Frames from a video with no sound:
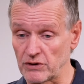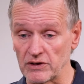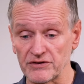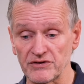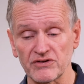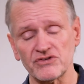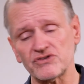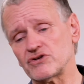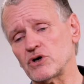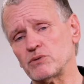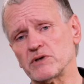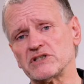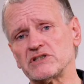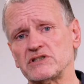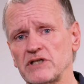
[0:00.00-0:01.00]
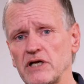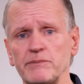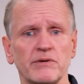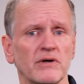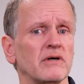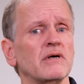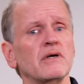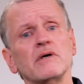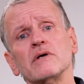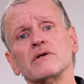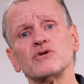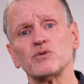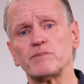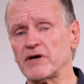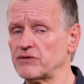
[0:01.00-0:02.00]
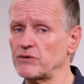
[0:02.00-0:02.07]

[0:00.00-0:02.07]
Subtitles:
It's so much cheaper to pick